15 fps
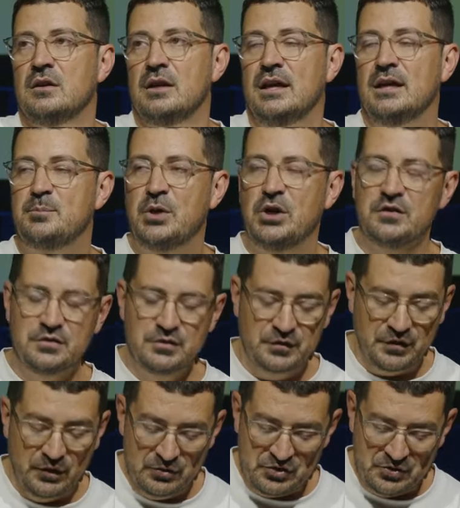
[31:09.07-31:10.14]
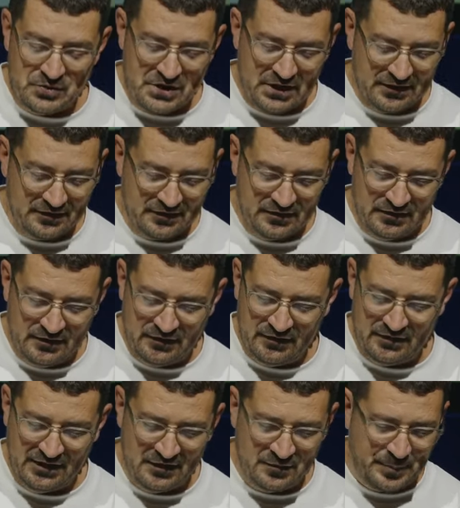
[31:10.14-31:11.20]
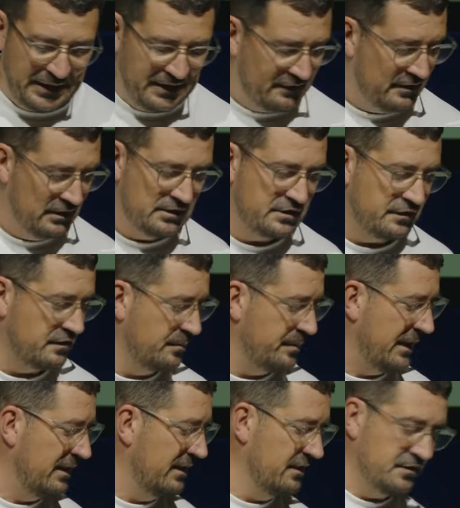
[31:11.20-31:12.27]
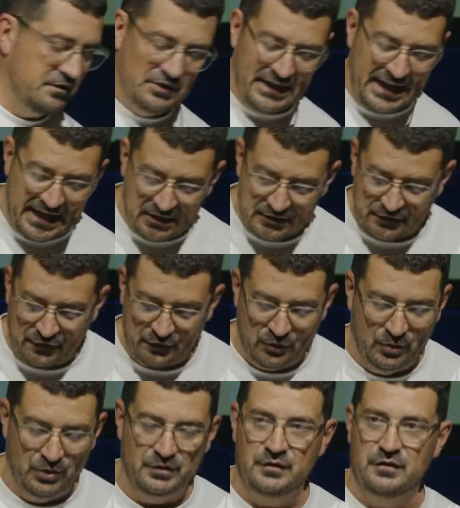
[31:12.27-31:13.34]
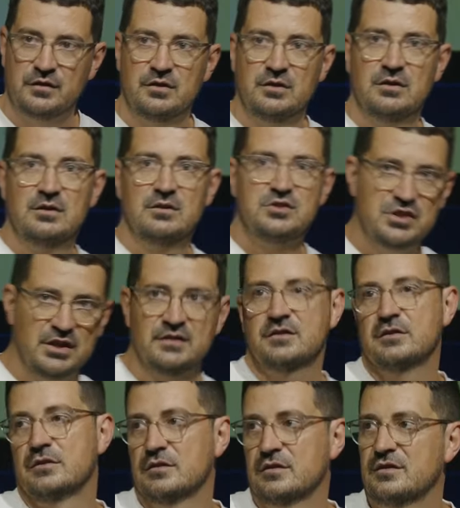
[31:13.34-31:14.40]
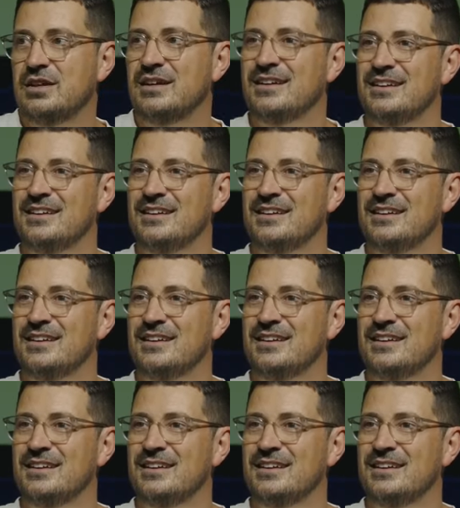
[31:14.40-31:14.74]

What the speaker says: And personal social justice is basically just about, let's not outsource justice.